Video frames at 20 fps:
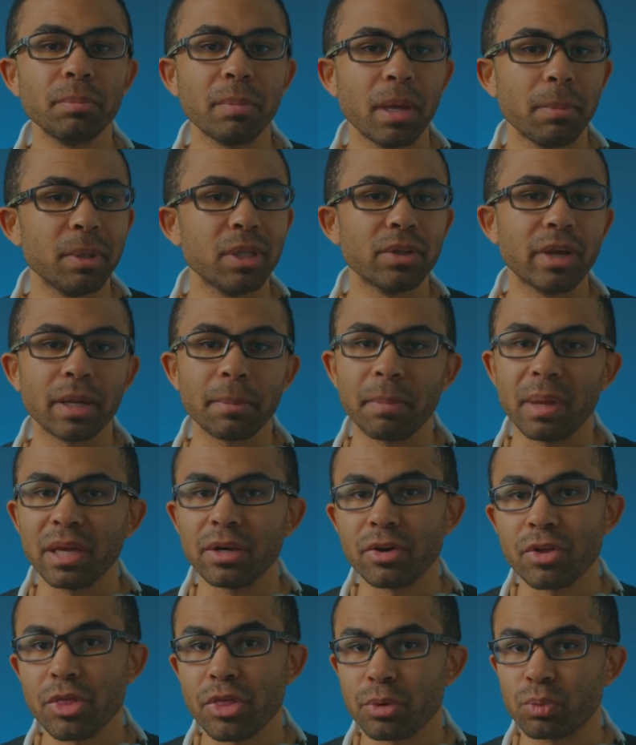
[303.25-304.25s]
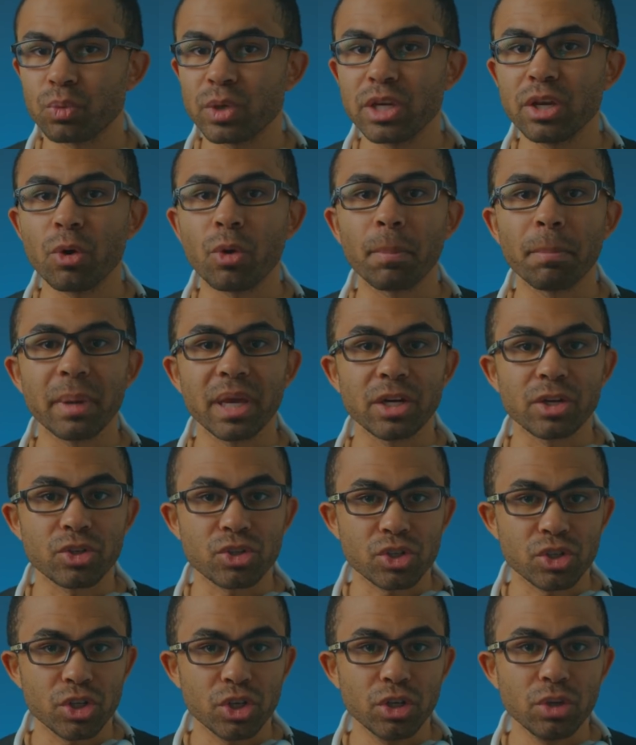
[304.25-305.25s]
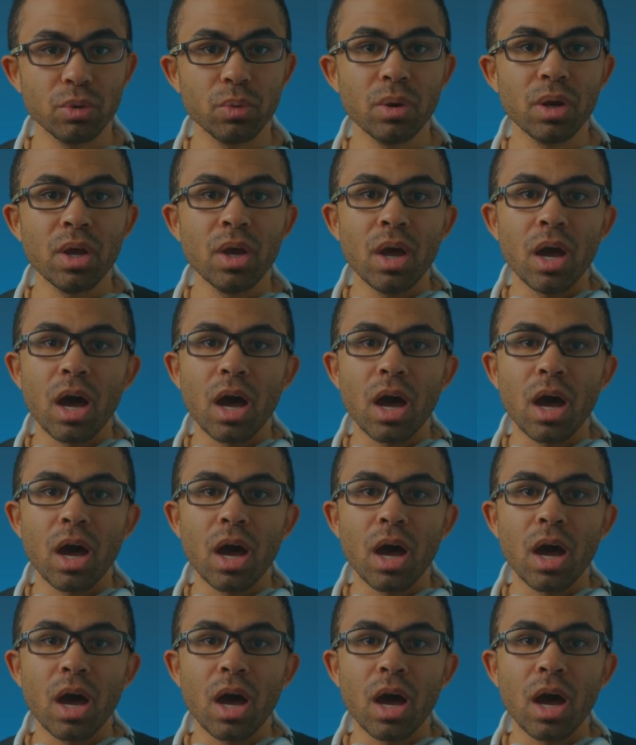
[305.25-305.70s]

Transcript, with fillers: maybe like beta 3 or beta 2